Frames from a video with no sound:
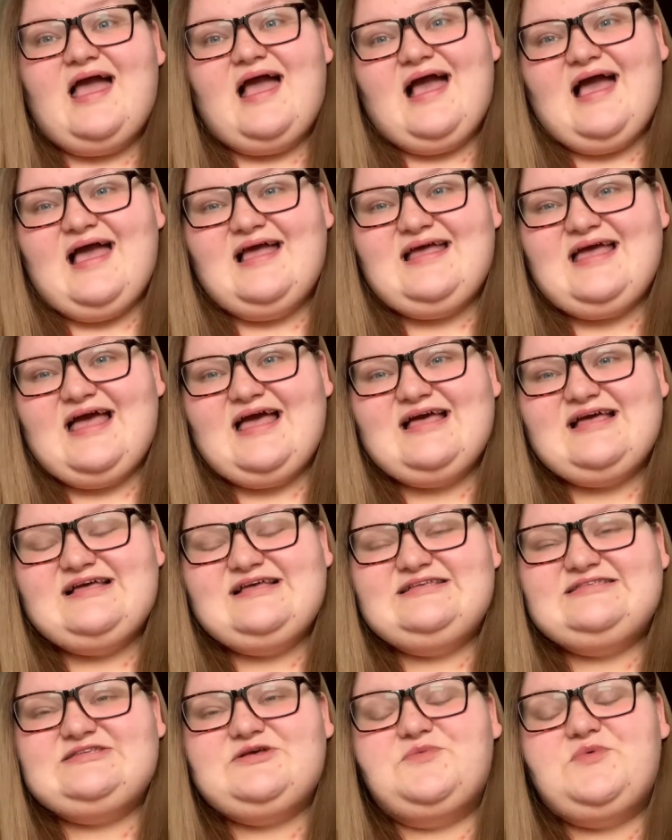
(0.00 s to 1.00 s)
Hi
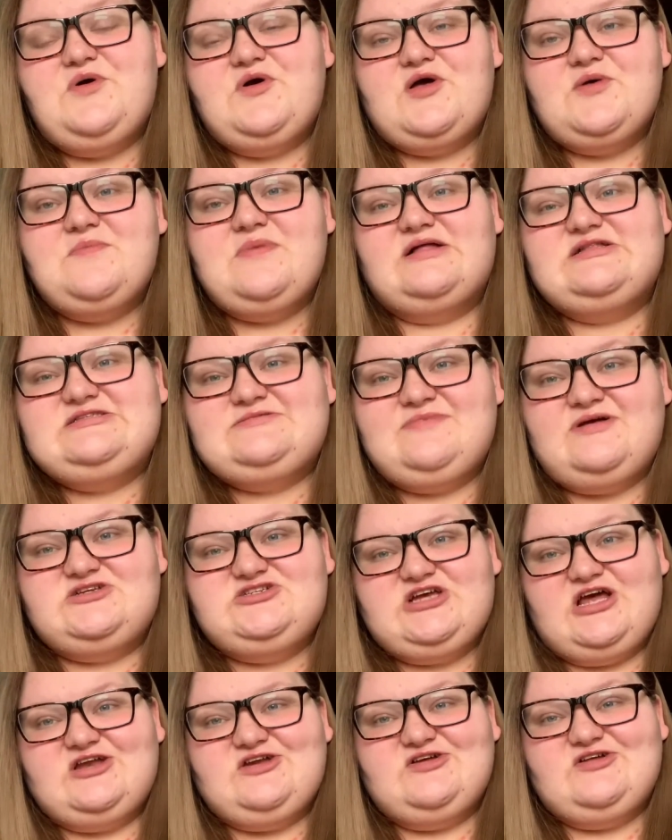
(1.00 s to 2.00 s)
guys, welcome back to my
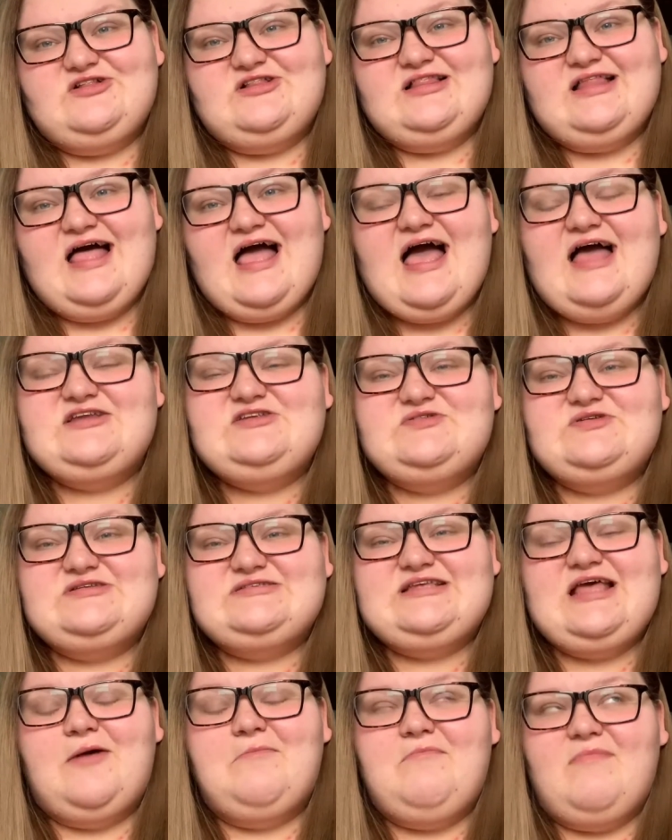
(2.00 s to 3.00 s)
channel. I just want
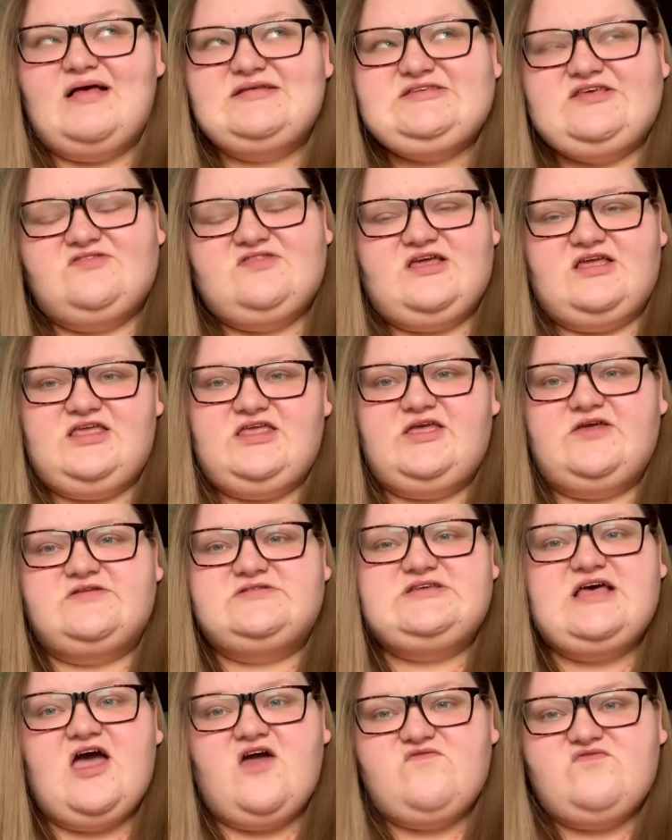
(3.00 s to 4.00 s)
to say a massive thank you
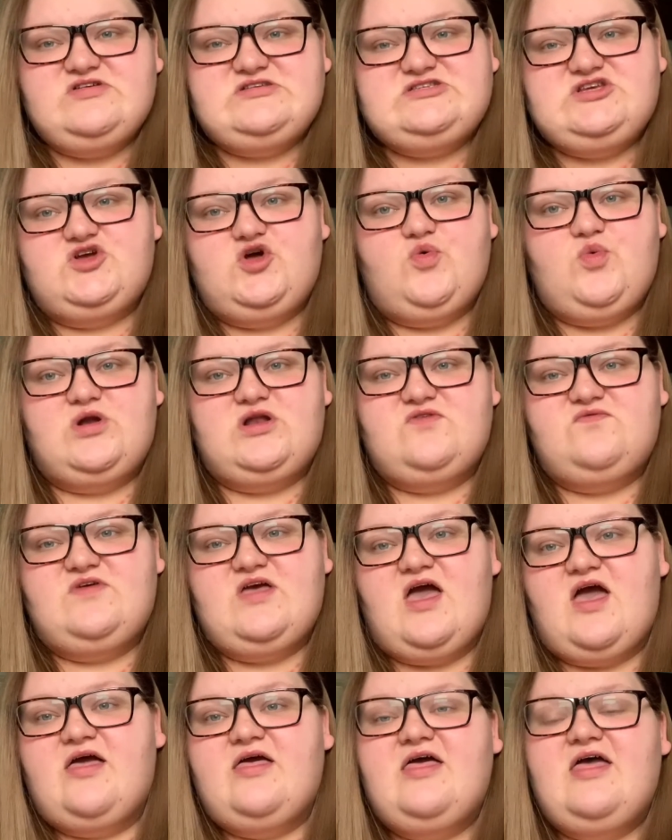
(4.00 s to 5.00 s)
to every single one of
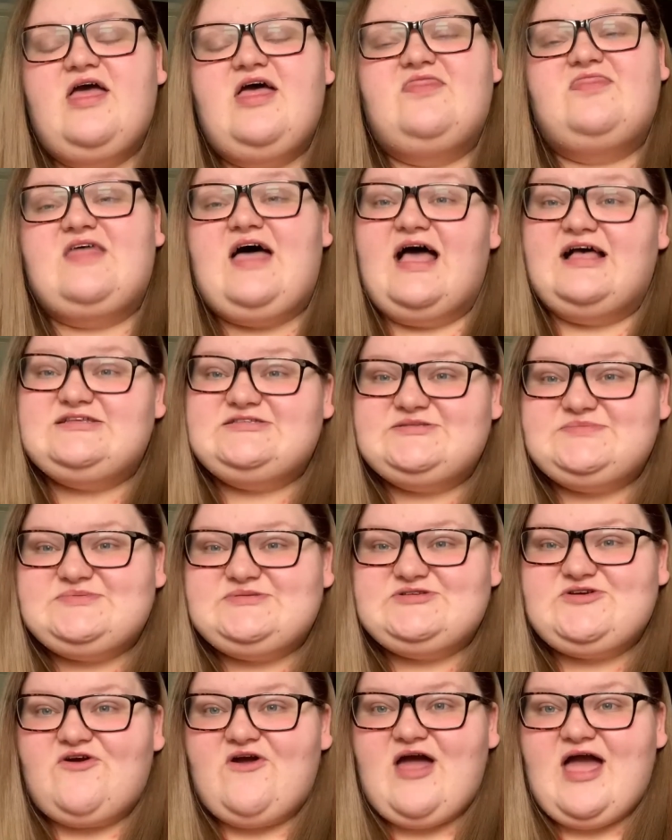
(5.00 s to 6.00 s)
you that has
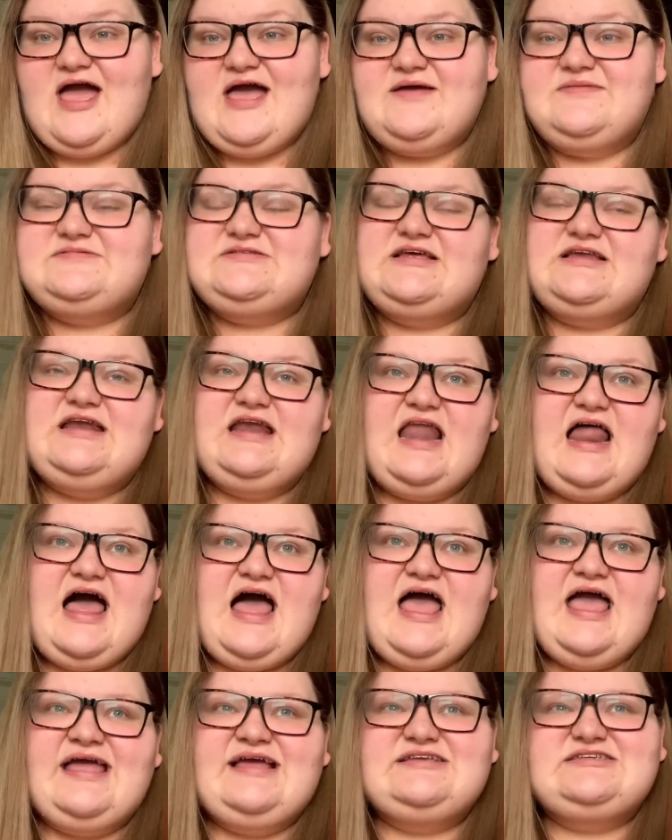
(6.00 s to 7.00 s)
subscribed and
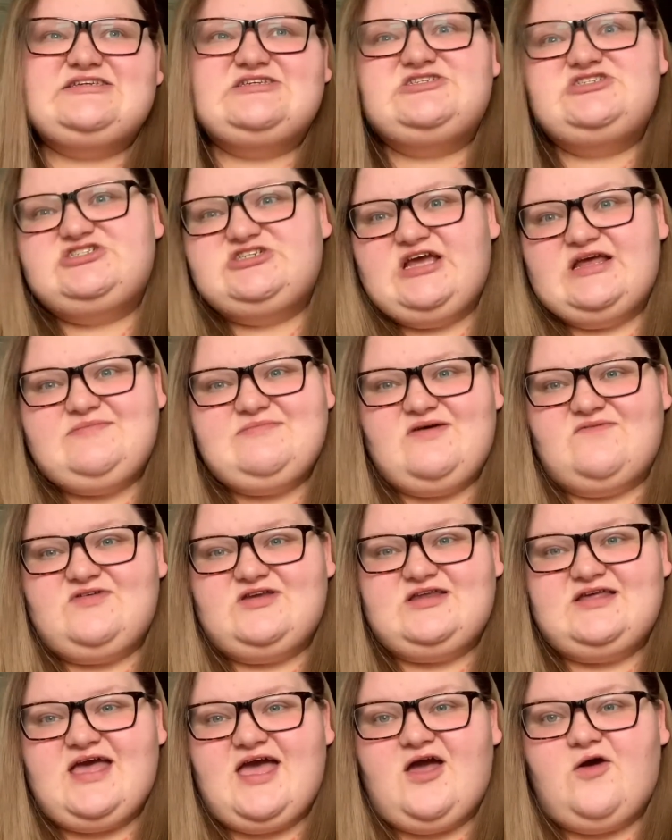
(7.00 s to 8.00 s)
liked and shared my
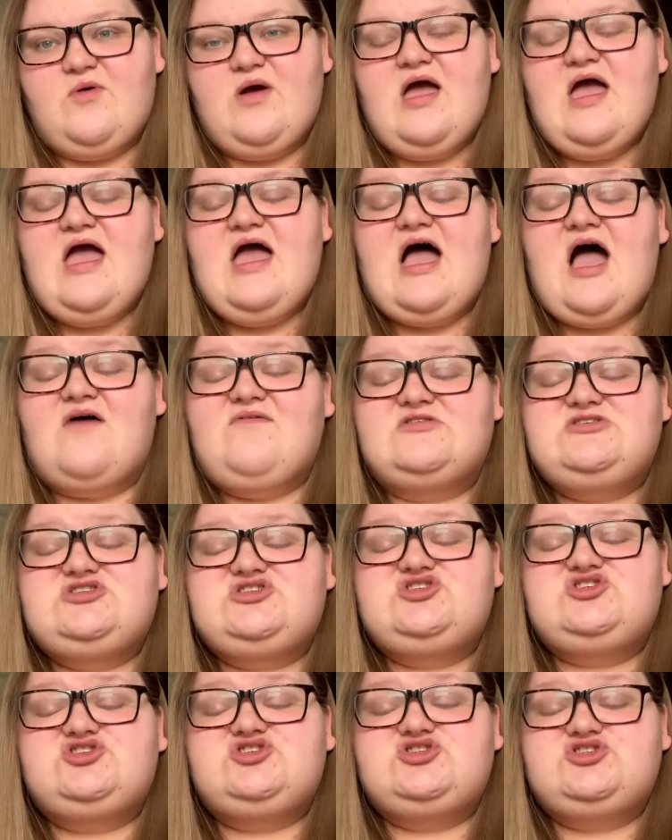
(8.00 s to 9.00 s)
video. I've had
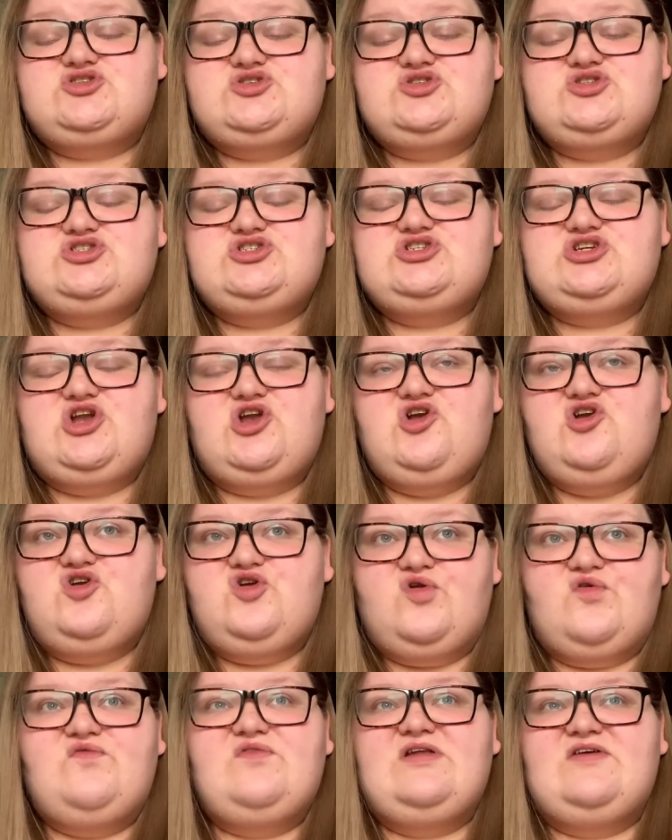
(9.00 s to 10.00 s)
such
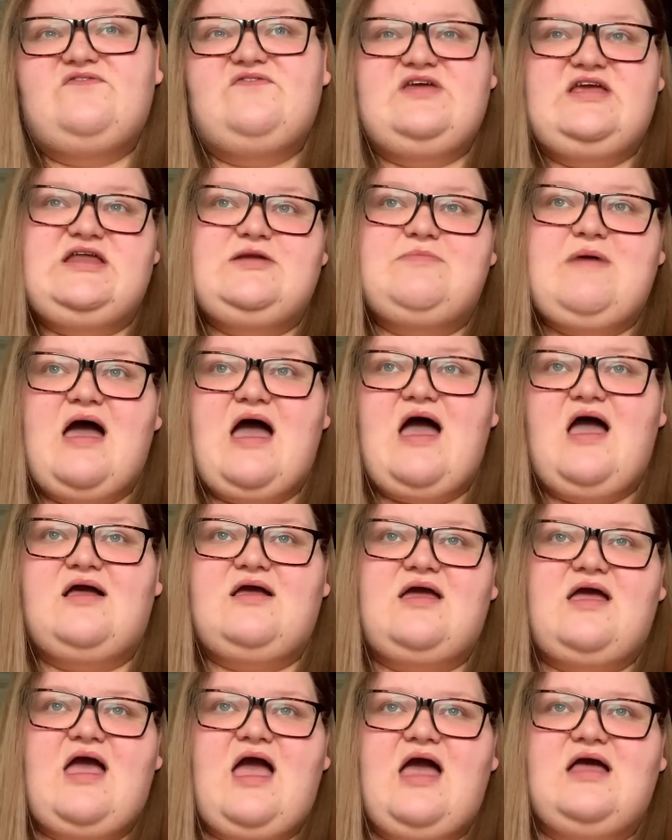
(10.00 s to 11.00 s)
lovely
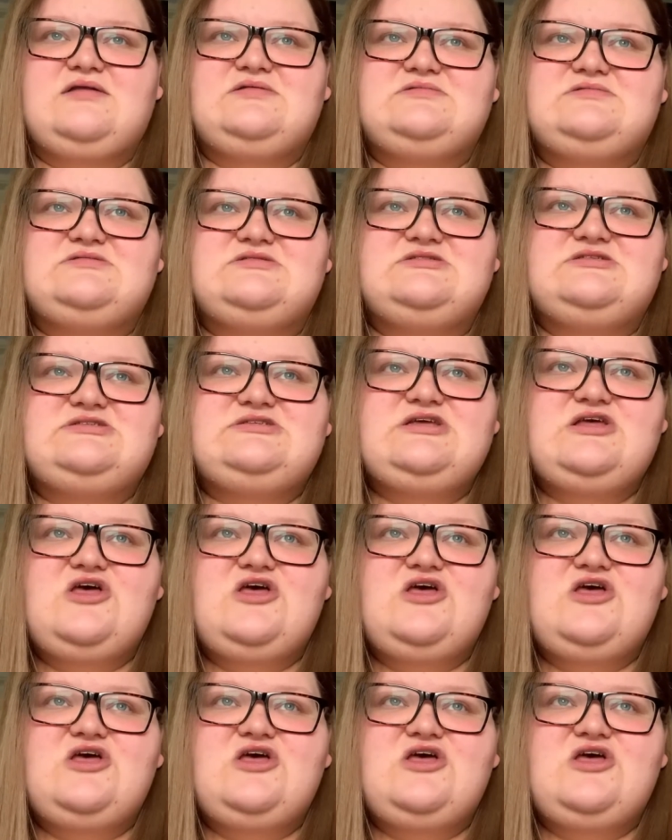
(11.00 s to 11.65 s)
feedback and